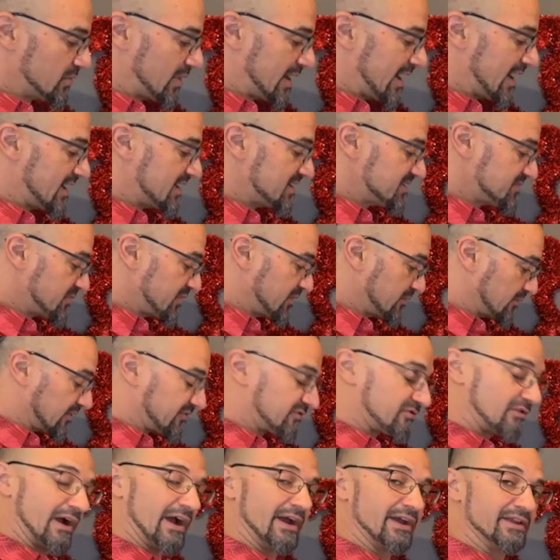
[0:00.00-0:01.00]
as we were
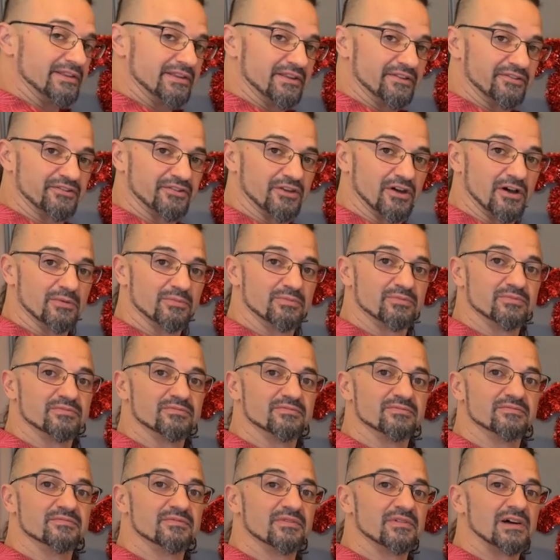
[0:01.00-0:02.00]
frying these up,
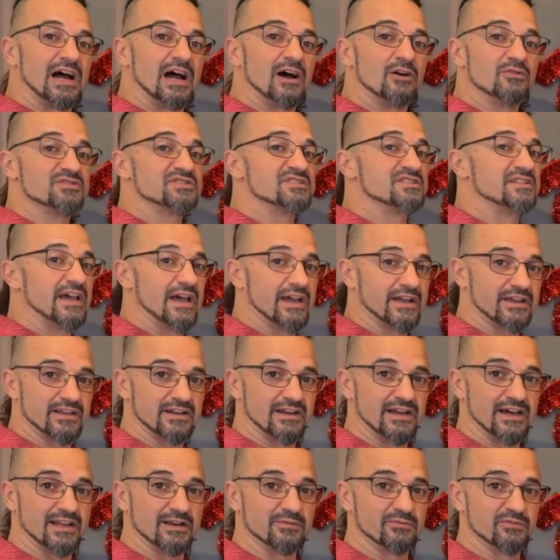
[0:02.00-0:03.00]
I was snacking
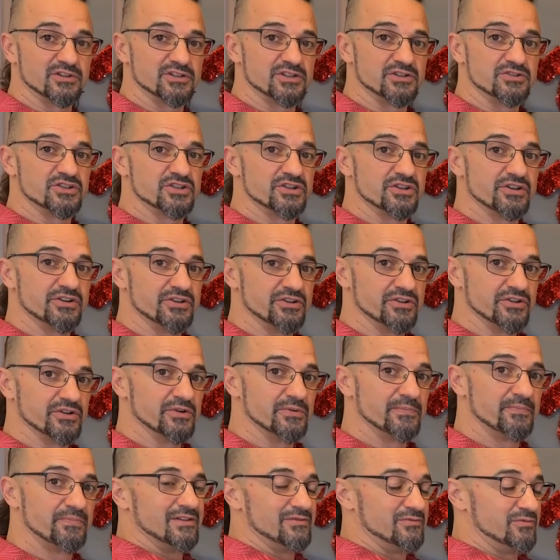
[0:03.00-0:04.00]
on them, which you should do.
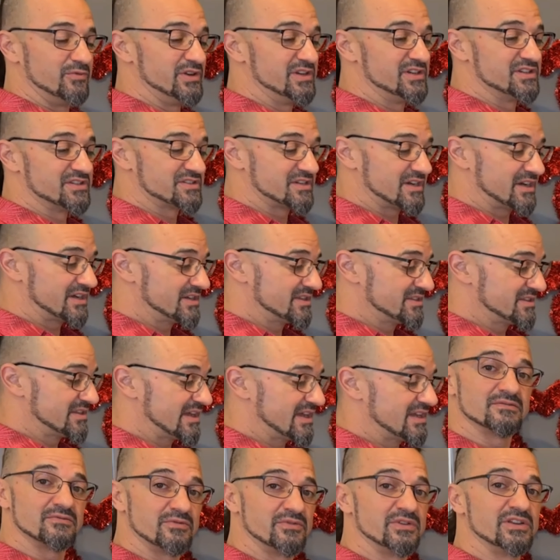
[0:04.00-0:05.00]
We decided
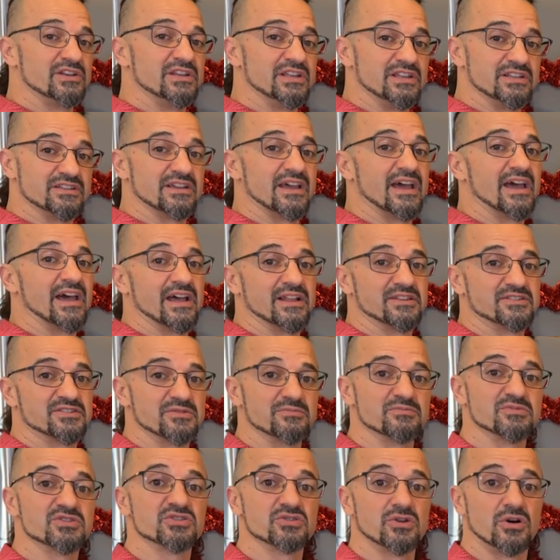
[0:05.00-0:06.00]
that we need to add some
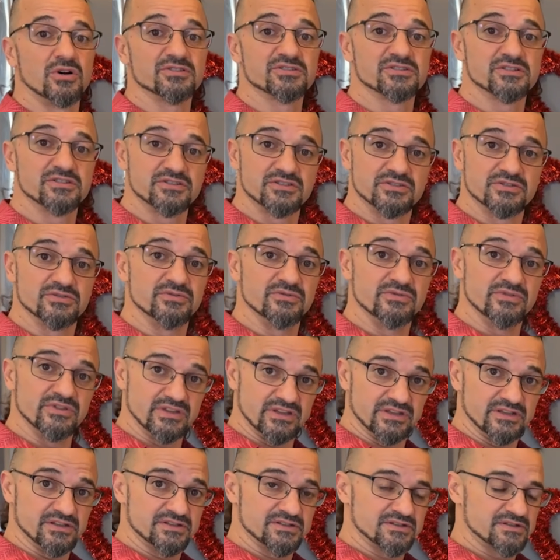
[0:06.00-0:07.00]
salt to
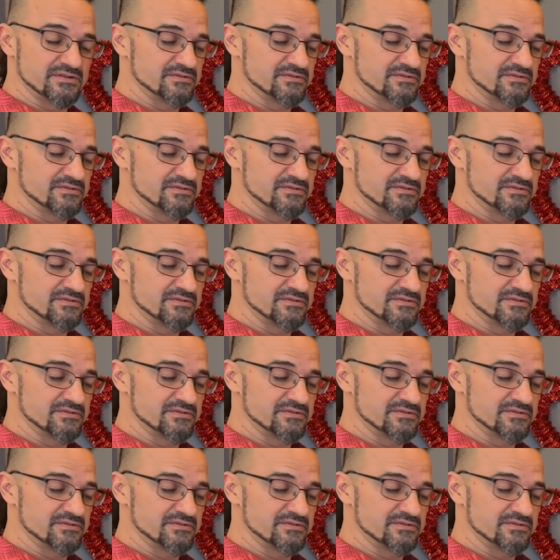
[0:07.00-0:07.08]
these.